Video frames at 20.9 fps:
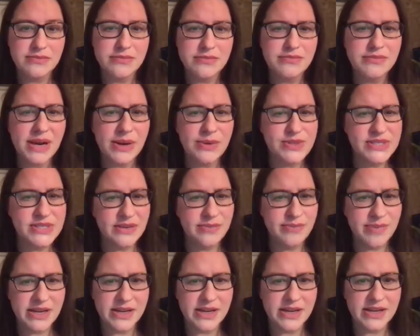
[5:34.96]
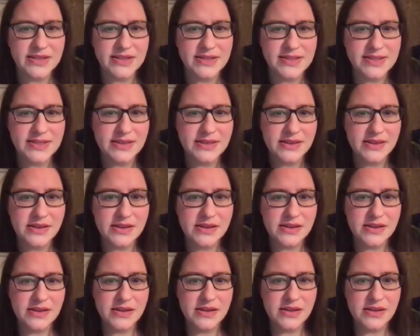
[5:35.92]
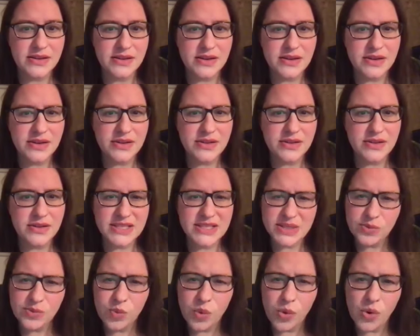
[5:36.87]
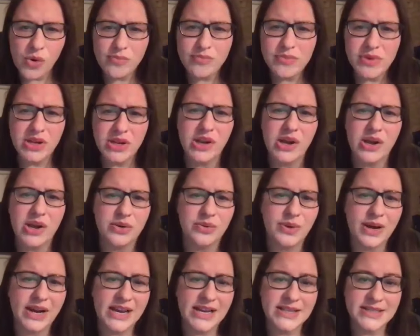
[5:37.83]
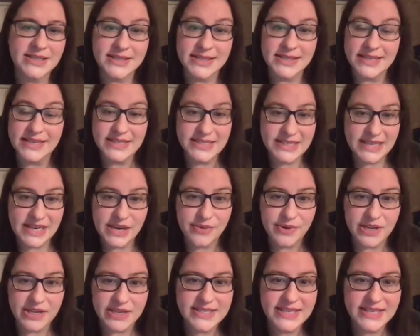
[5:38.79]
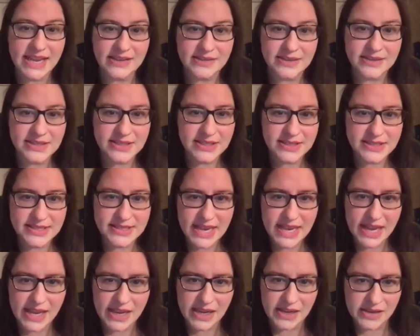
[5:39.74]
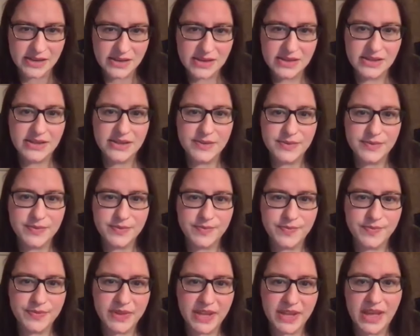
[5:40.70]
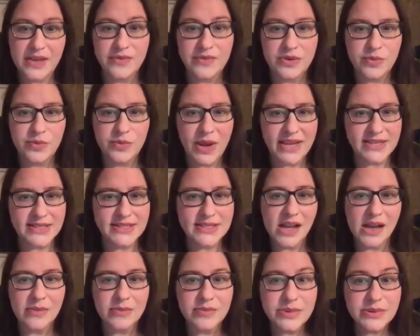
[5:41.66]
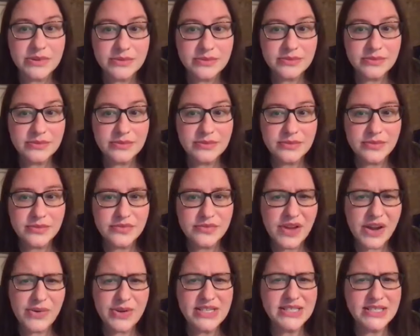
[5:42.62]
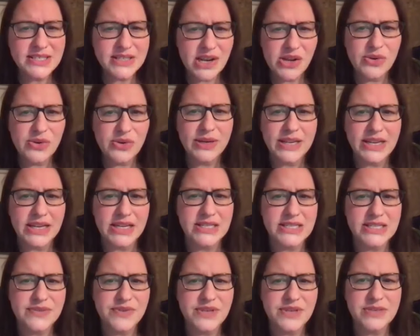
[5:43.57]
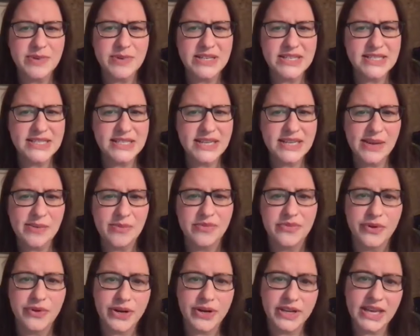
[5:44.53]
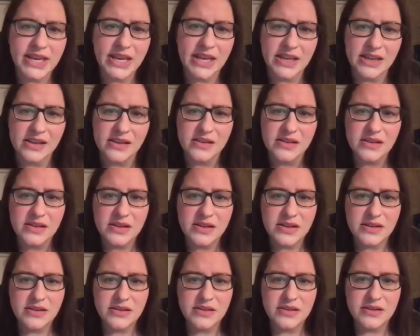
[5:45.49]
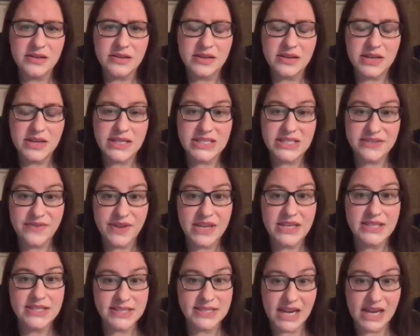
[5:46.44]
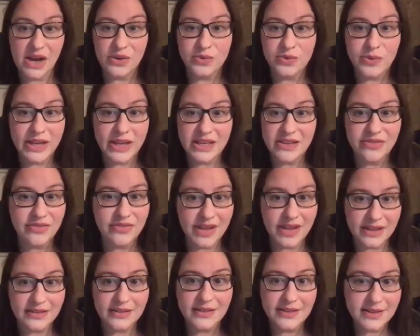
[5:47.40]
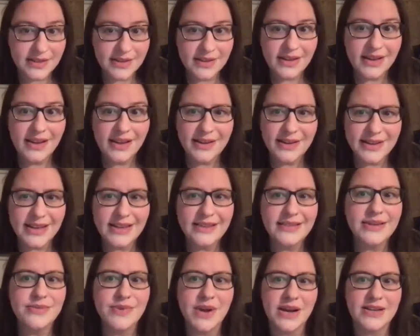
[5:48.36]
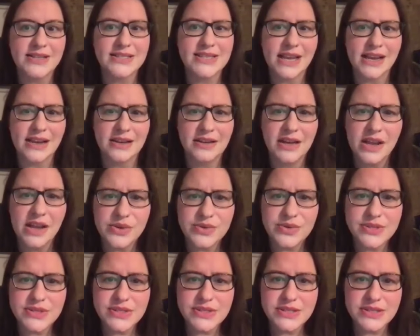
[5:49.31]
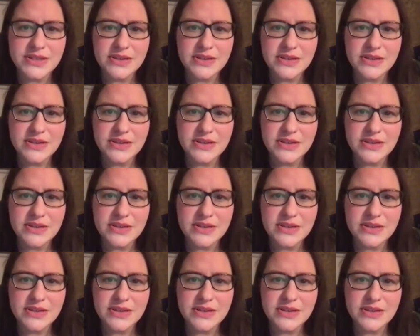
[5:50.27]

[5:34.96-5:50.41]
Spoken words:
Mountain birds. There's a warm glow as interior tent day. Evan wakes up, very slowly as if he's been asleep for a year. He's face down where he fell, hugging the rucksack close.